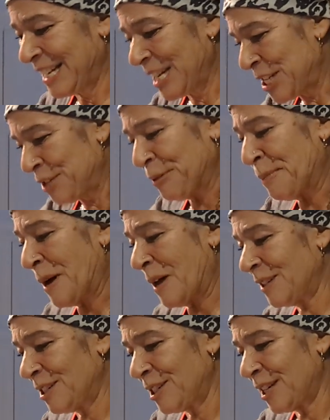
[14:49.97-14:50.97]
I do
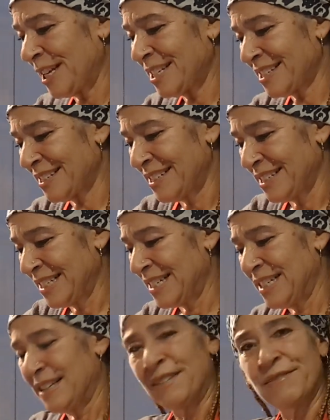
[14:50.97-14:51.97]
apologize
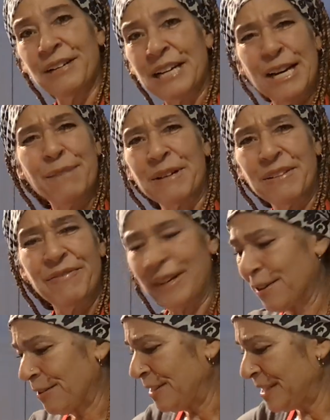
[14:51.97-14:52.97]
for getting my
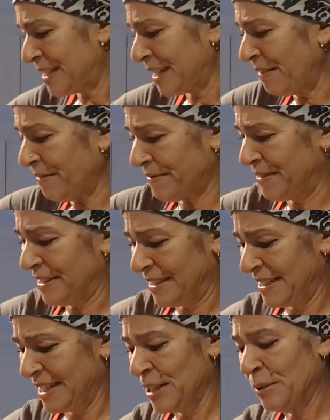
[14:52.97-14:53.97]
finger and stuff
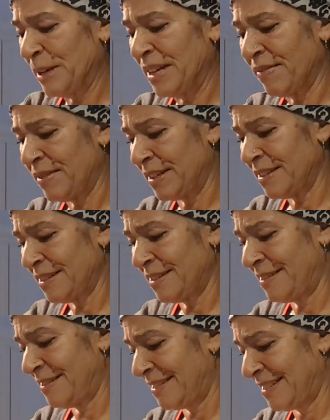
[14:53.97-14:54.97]
in the way of the
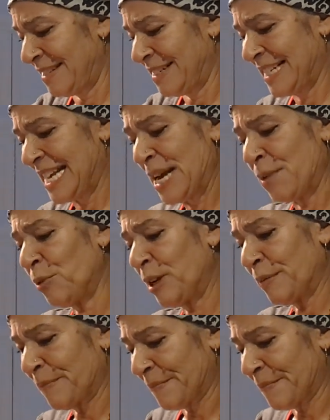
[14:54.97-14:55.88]
camera.